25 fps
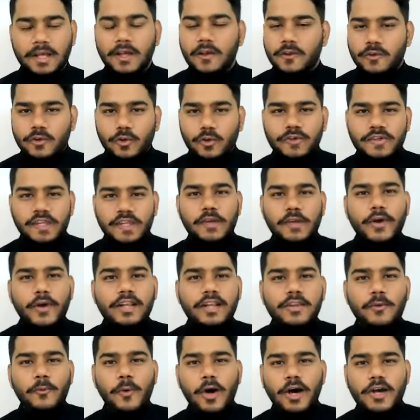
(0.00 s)
So see you
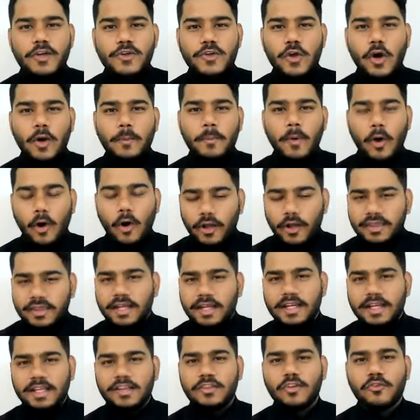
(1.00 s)
at the workshop on
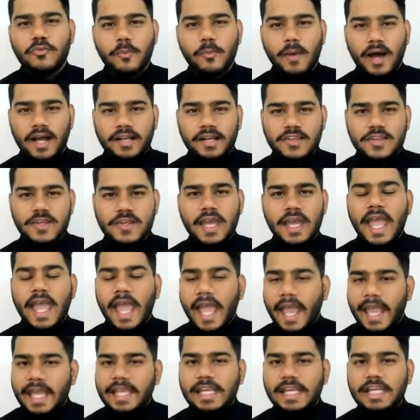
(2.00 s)
13th of March.
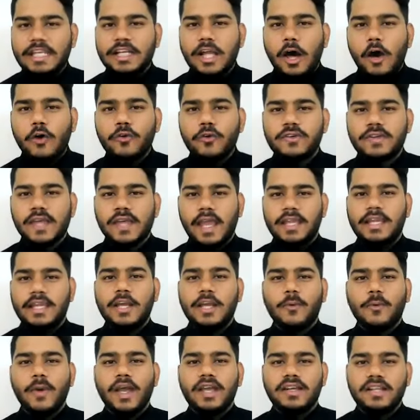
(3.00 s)
Any doubts, any
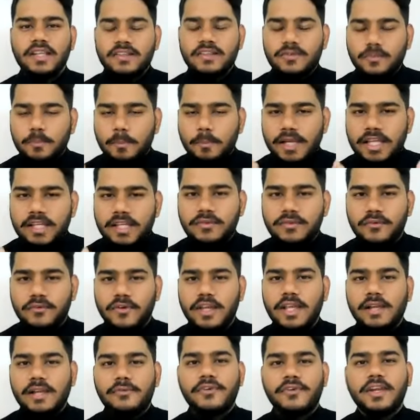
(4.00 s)
queries, please
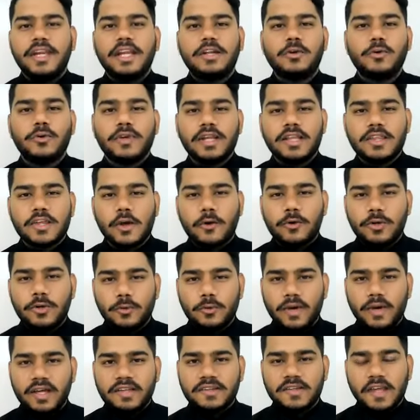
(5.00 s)
feel free to reach out
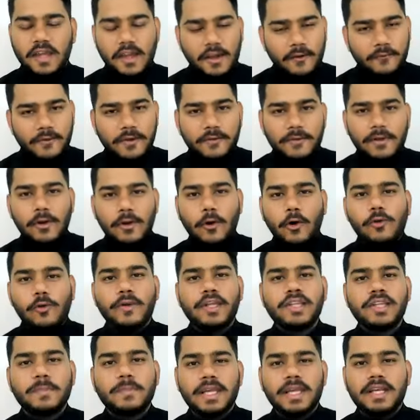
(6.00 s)
to us. We will
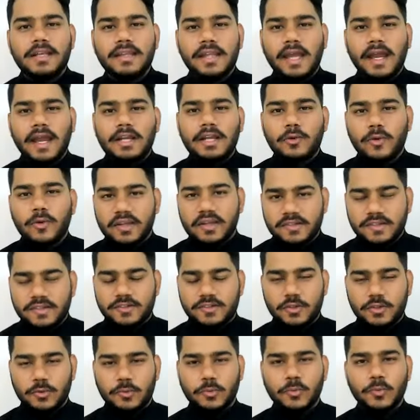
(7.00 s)
always be there to
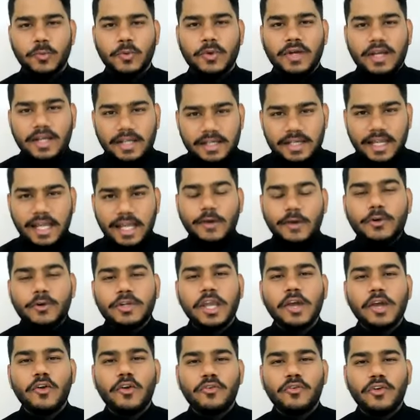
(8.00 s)
assist you. Take good
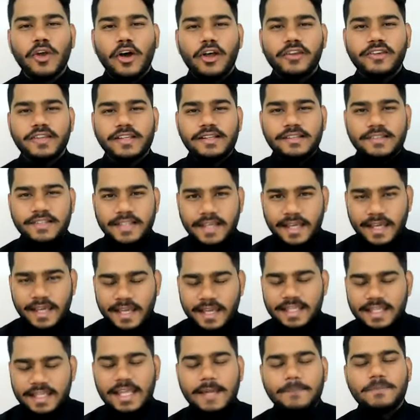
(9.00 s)
care of yourselves.
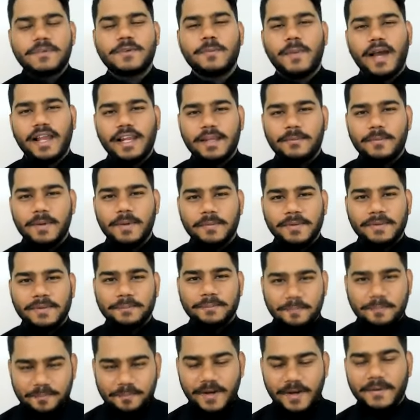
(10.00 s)
Keep smiling, people.
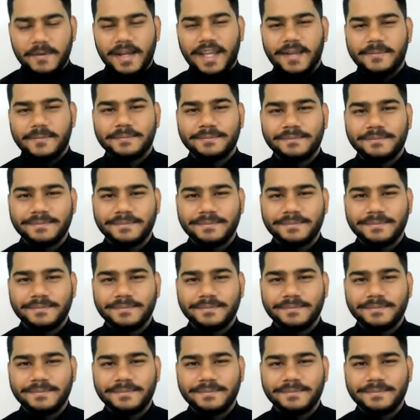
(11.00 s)
Bye-bye.